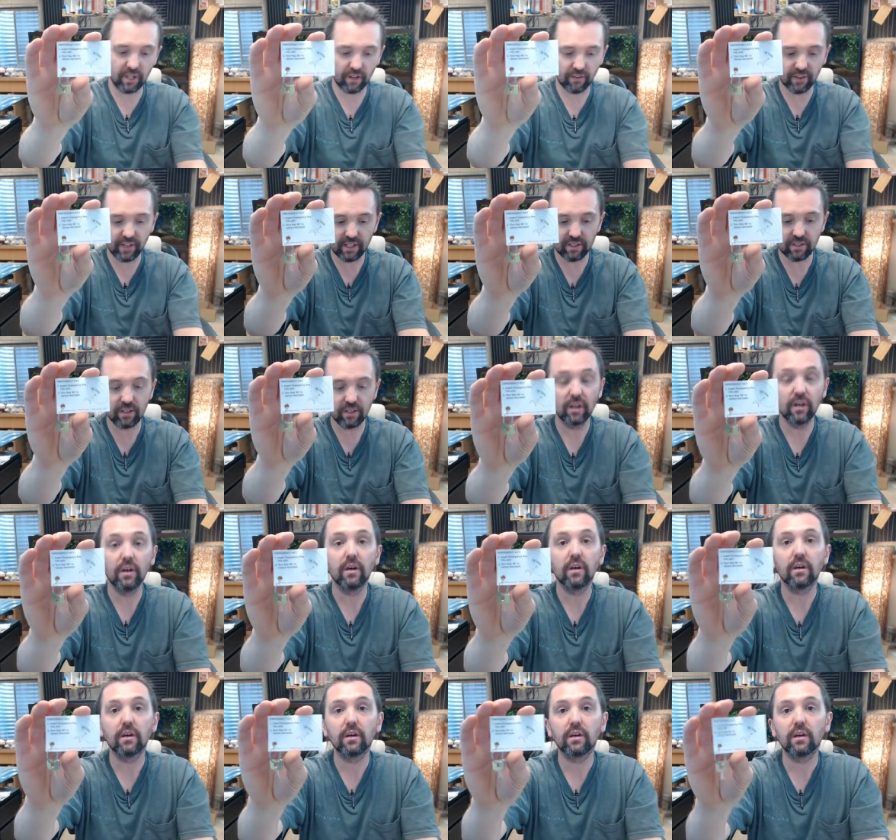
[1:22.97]
this,
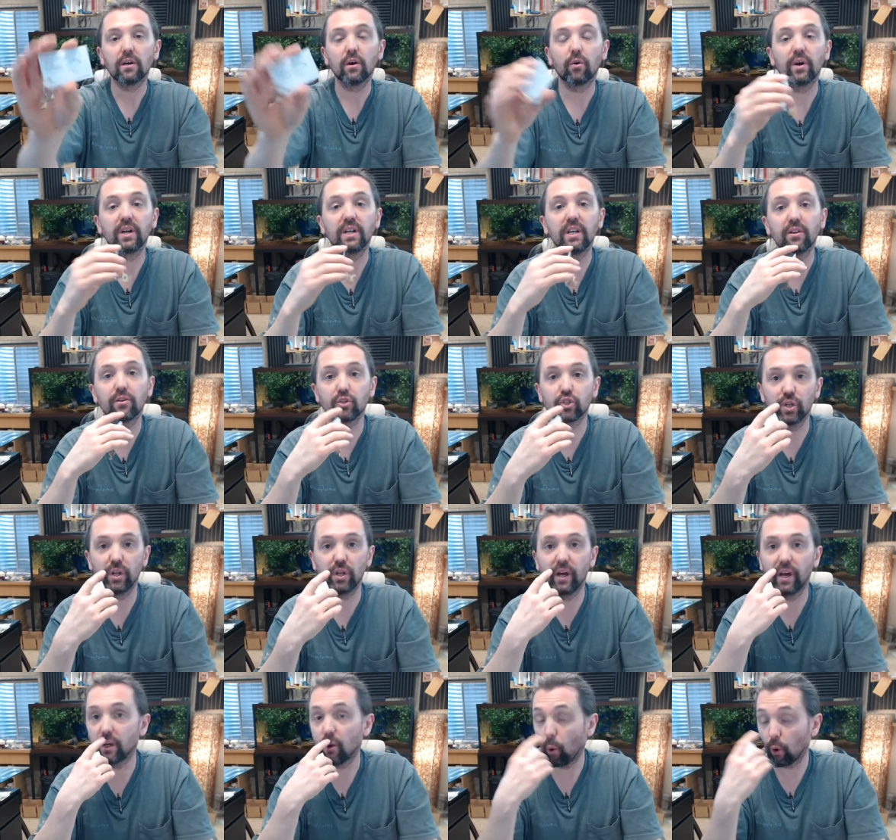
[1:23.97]
or any other
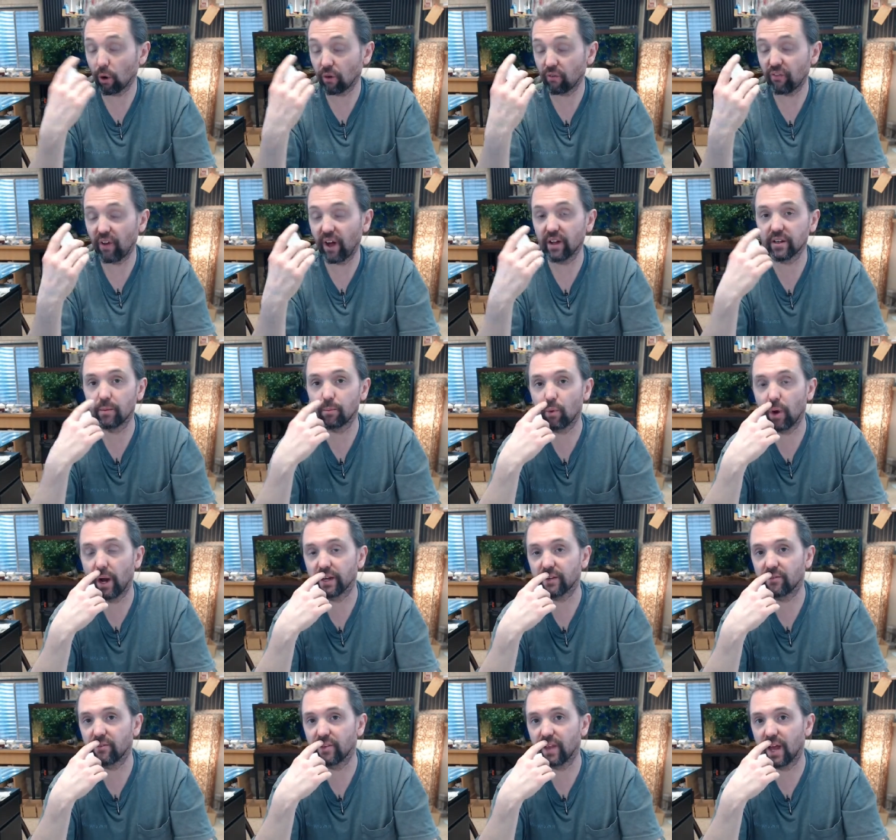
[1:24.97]
Schlage or Falcon project
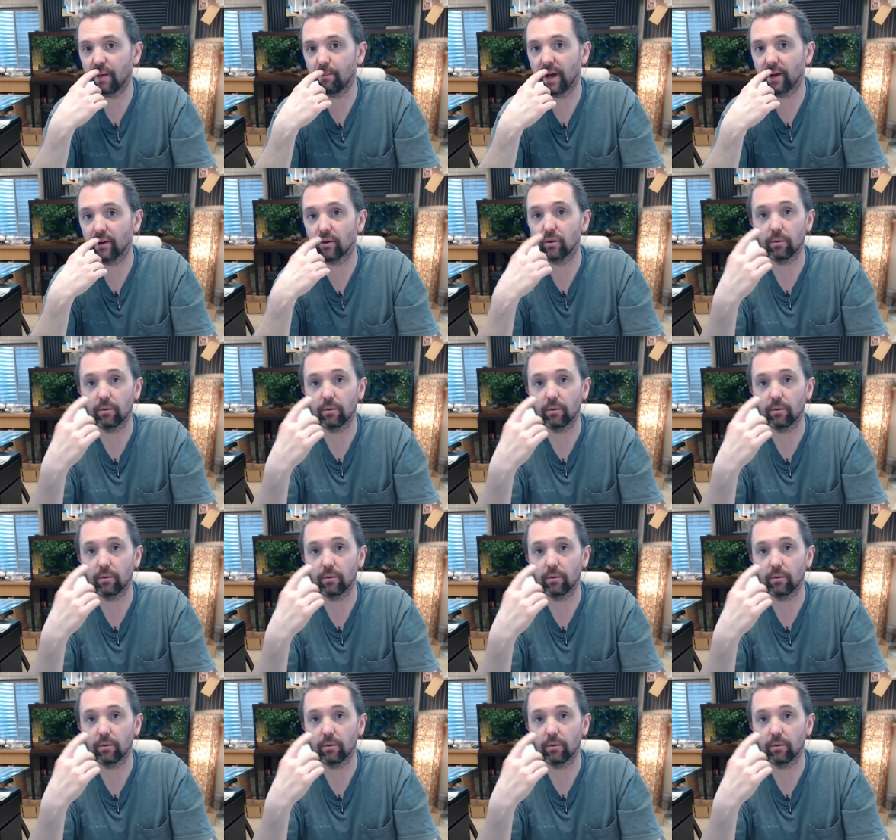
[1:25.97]
for that matter,